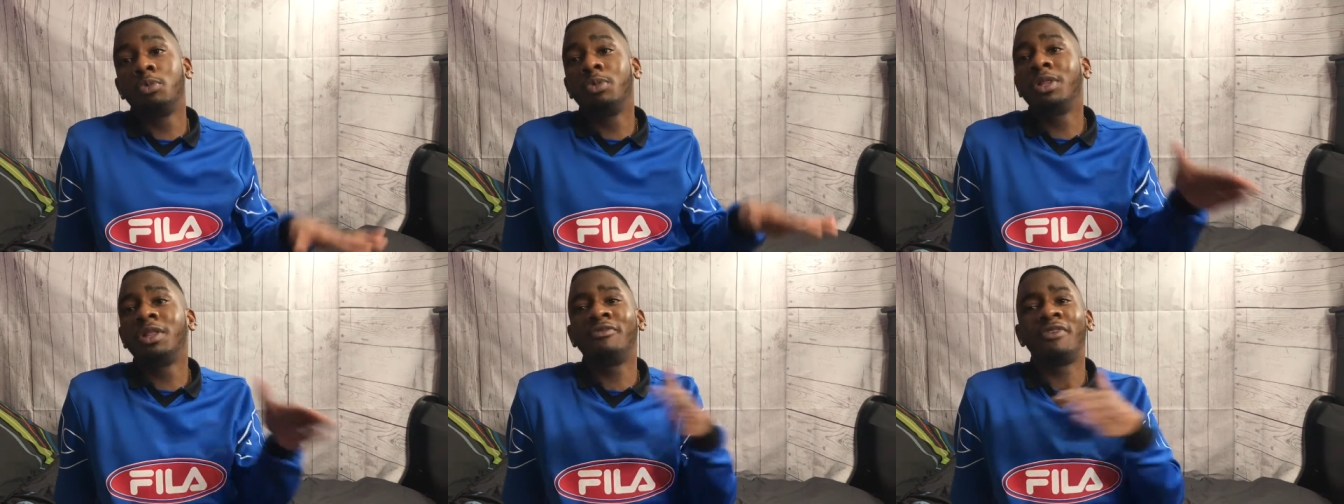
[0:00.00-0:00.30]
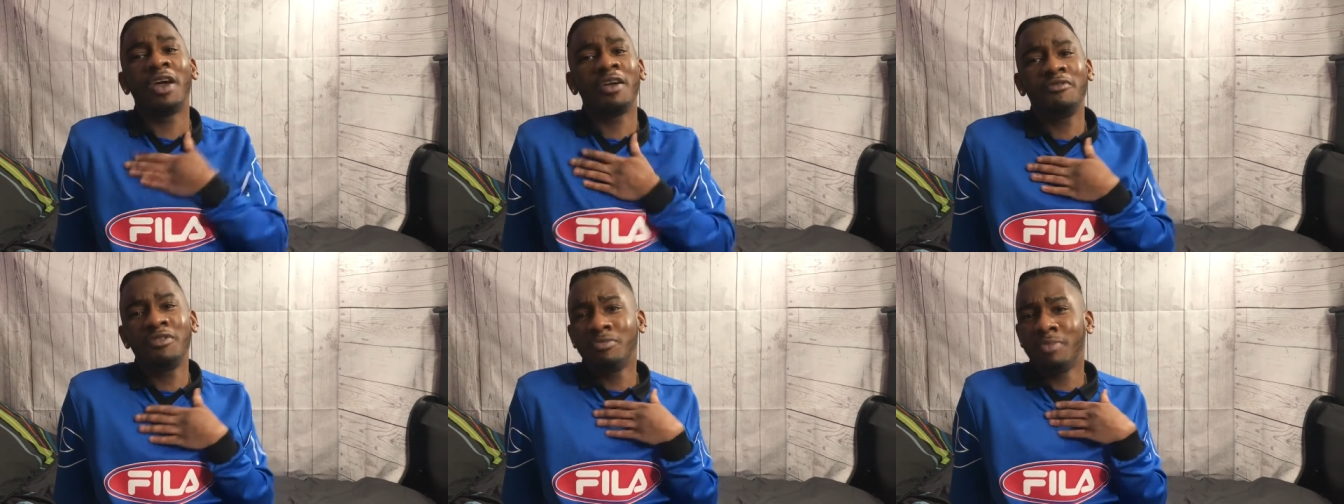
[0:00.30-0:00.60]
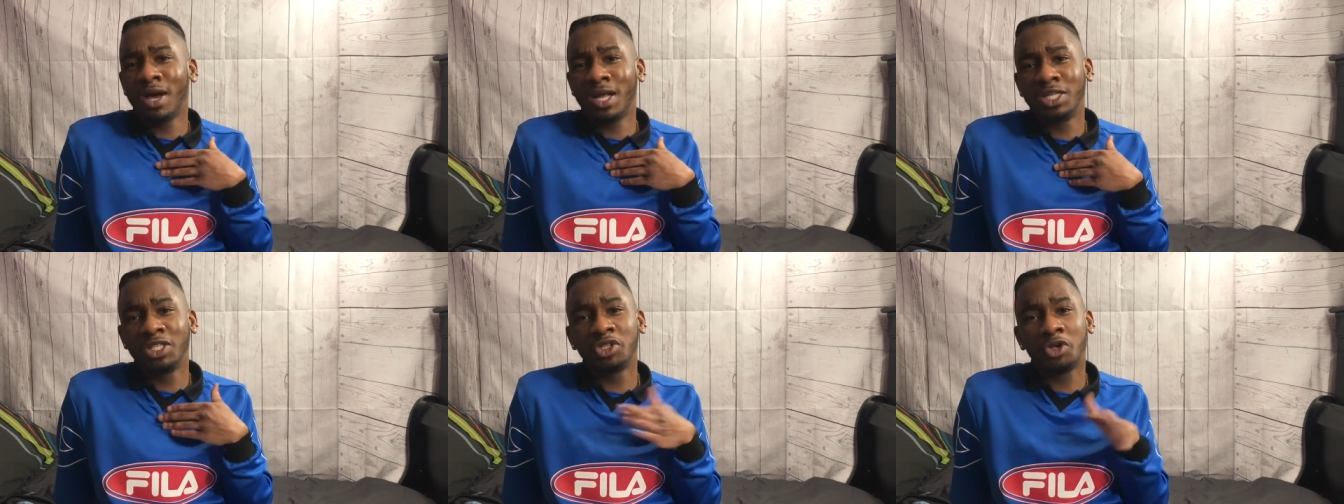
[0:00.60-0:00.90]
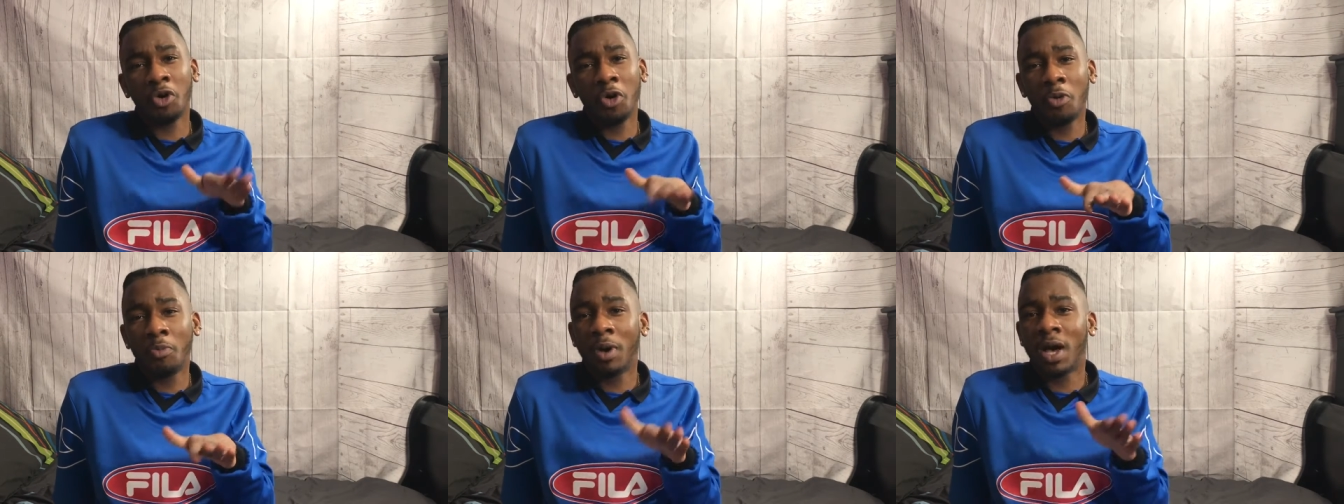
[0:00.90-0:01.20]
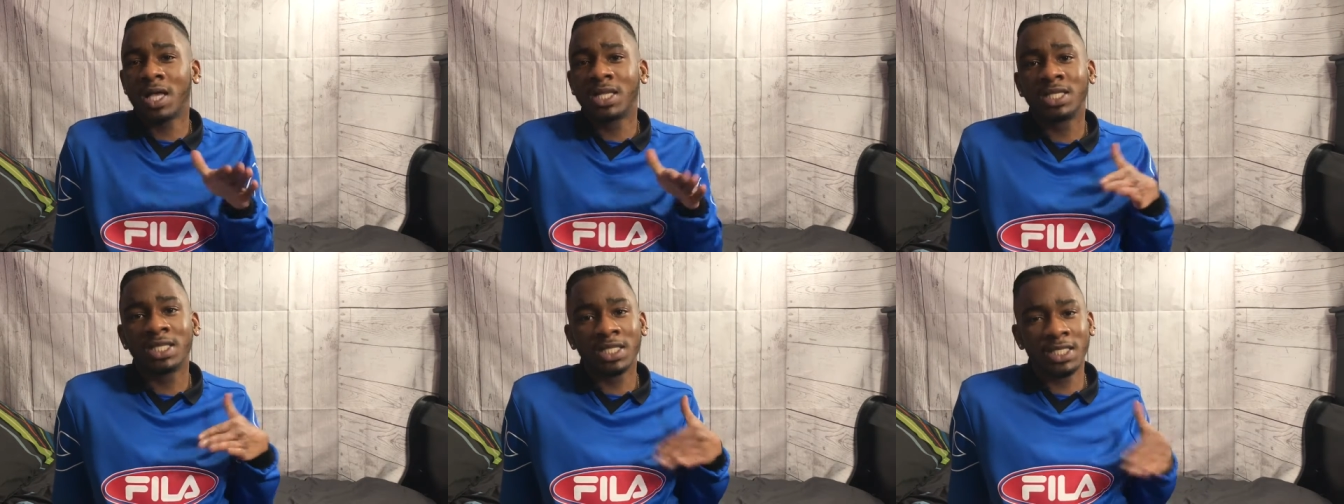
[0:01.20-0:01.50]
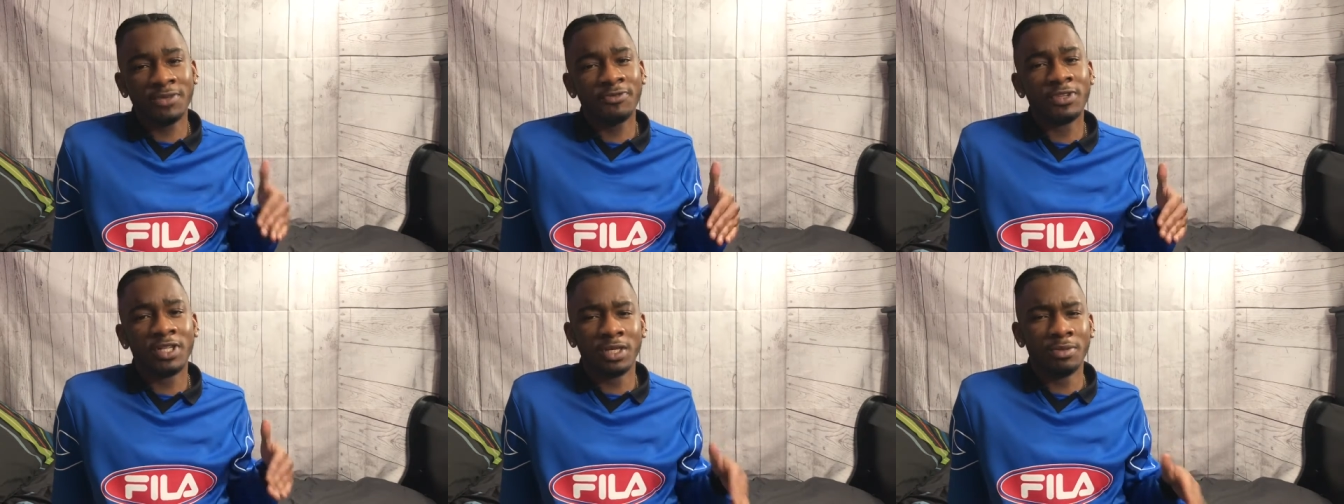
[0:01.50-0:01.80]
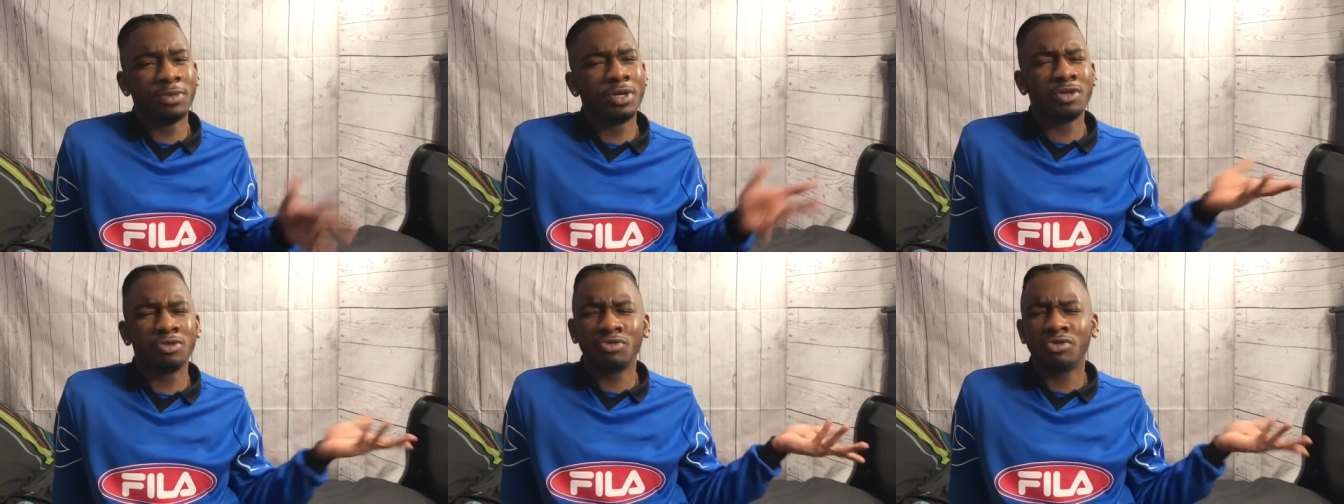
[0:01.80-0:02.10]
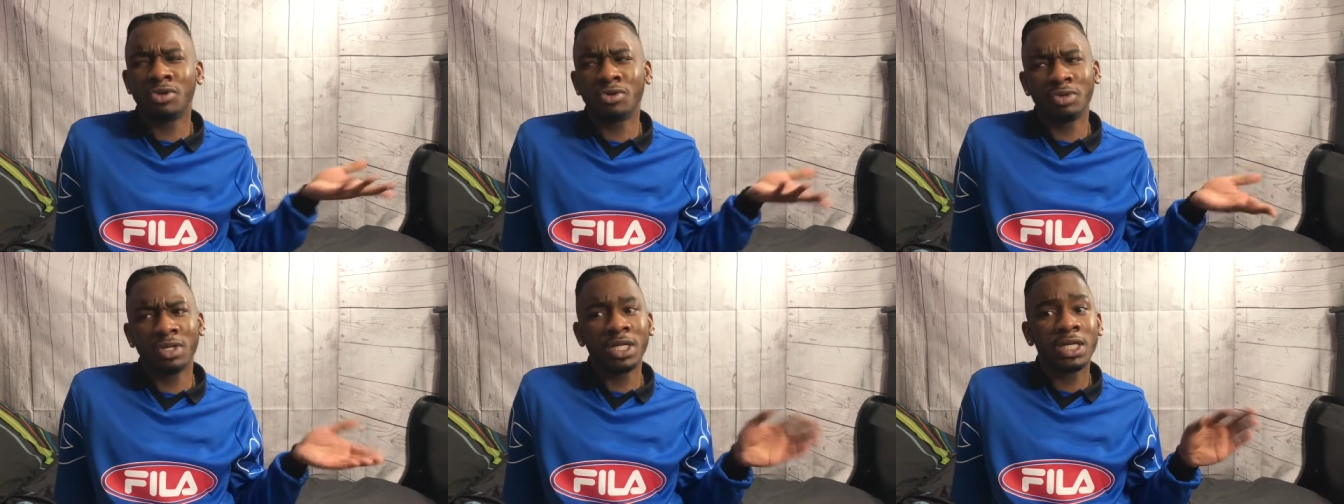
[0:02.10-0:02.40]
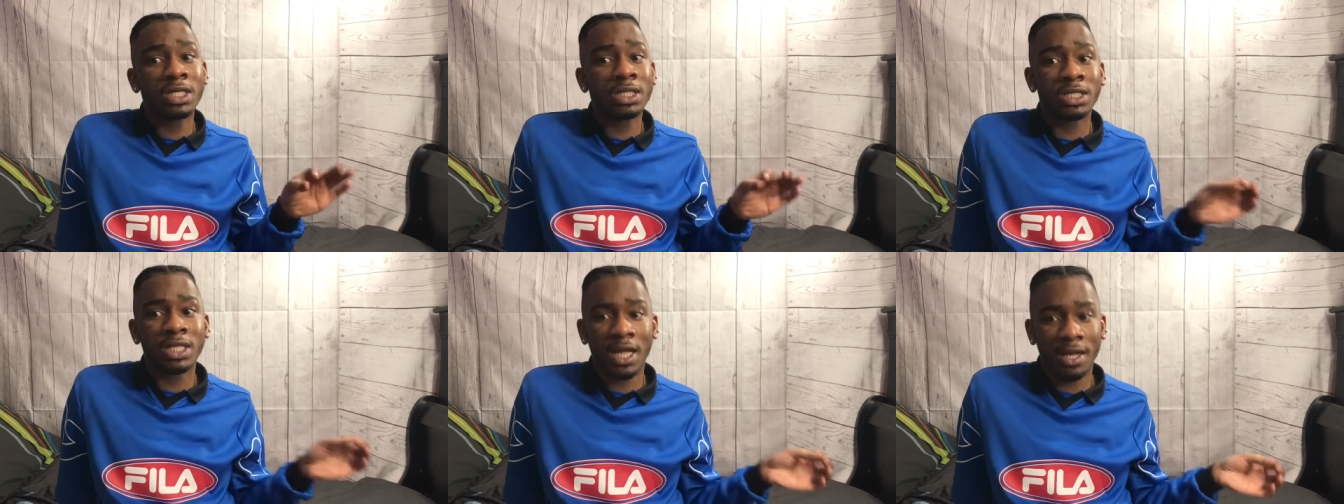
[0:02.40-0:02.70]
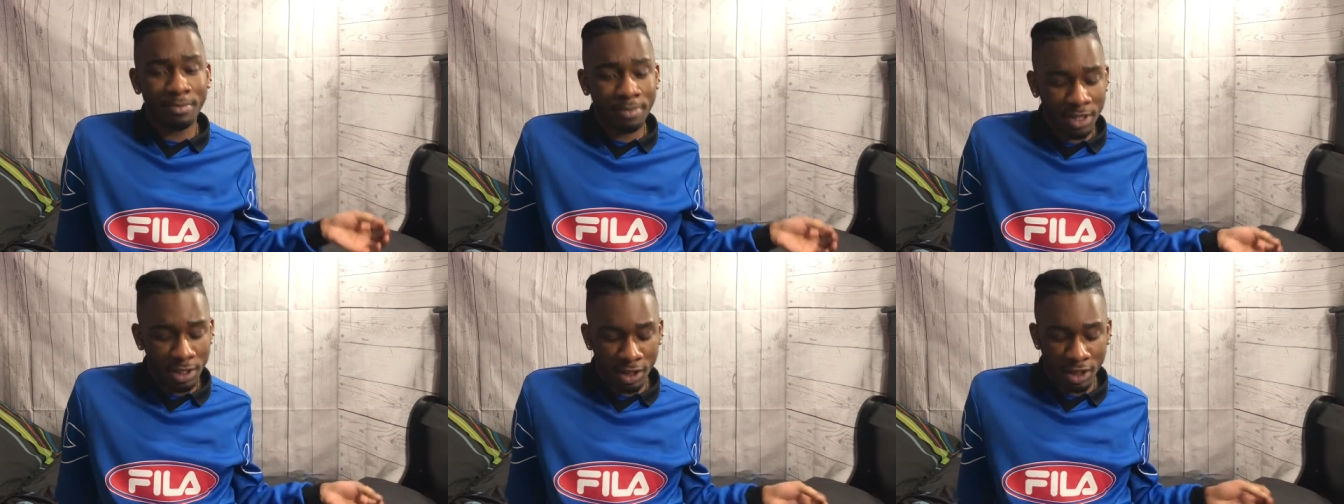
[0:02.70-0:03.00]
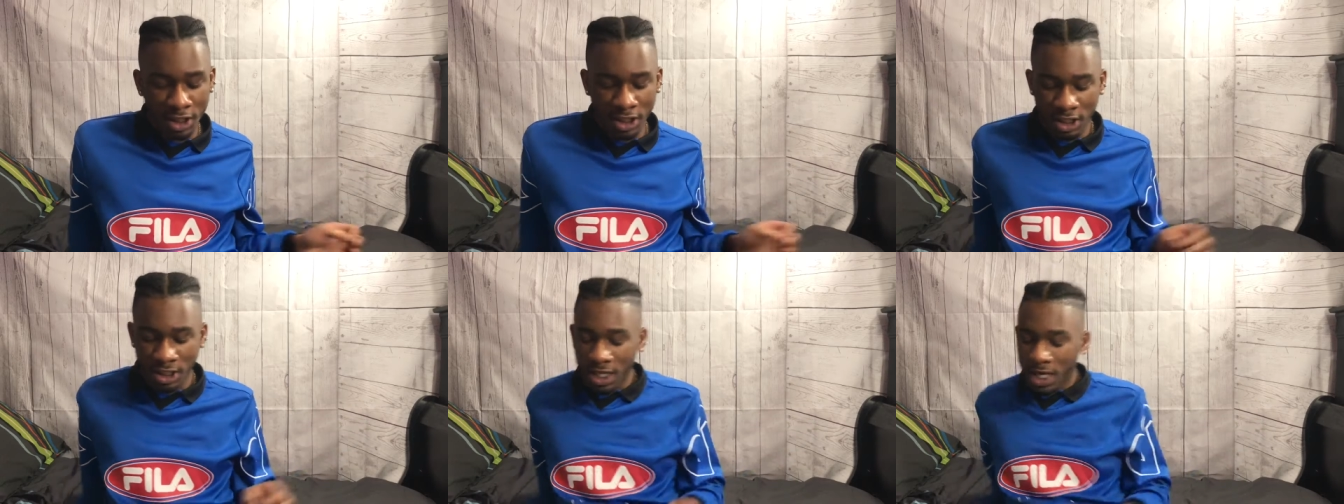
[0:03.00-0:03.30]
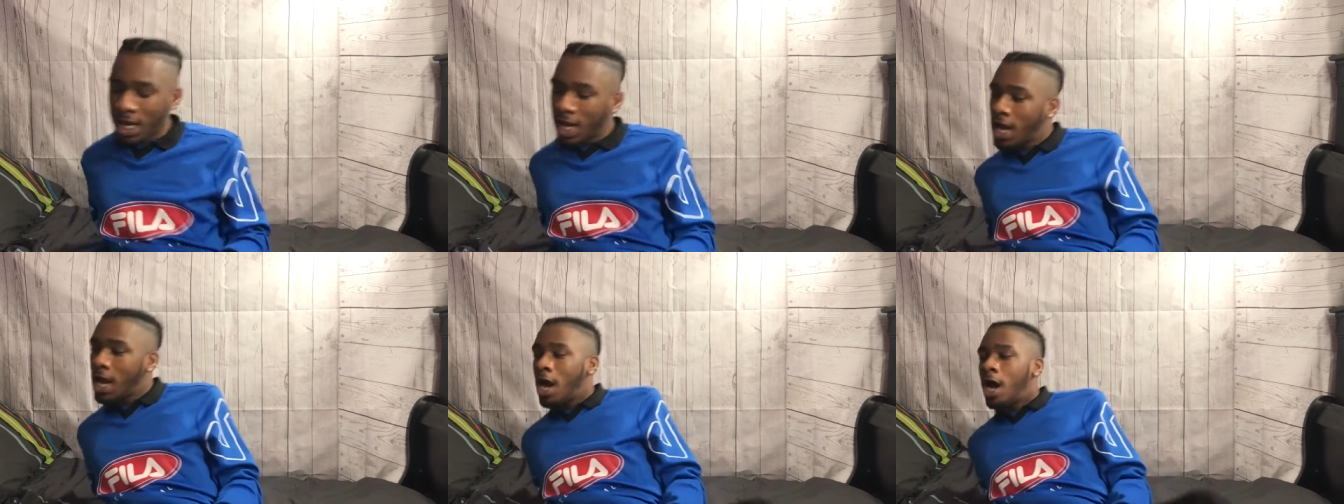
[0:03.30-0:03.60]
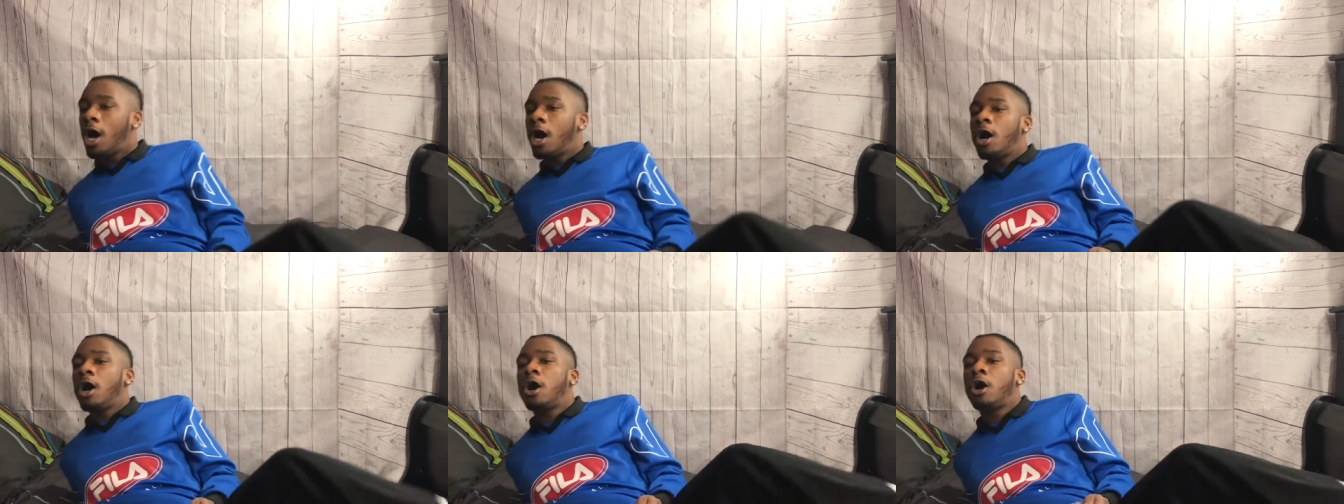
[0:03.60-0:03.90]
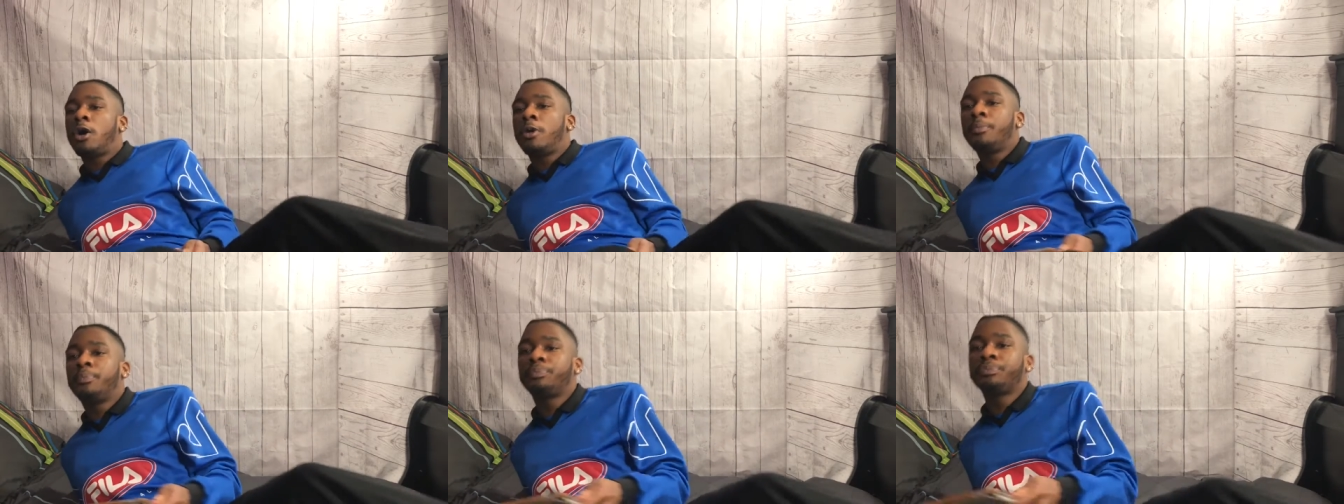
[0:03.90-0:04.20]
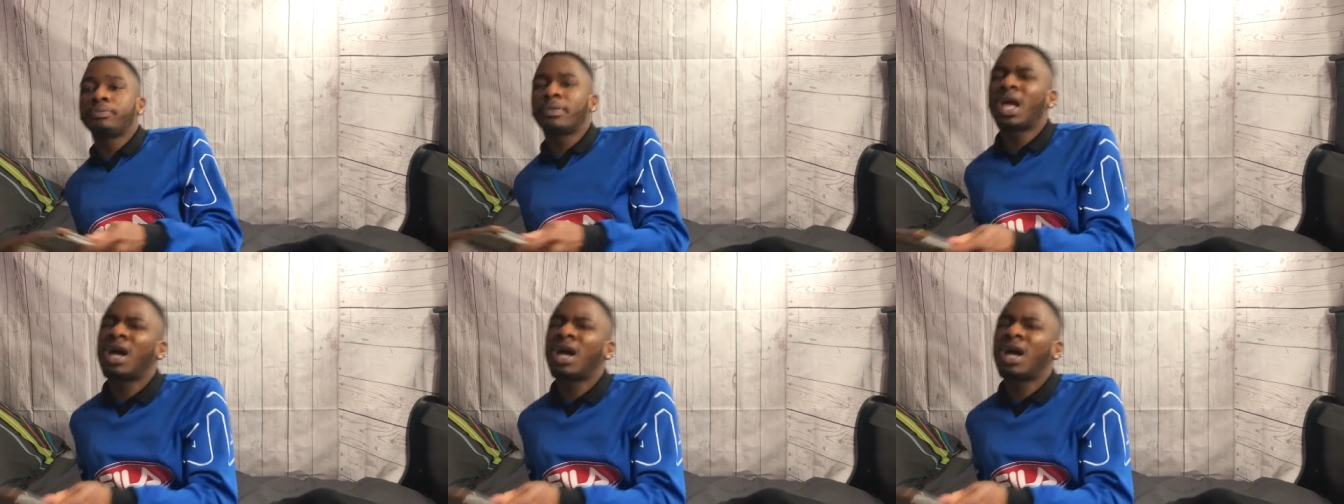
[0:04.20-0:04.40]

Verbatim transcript: We love everybody, it's all positivity, but you know, Nicki's that bitch. Um,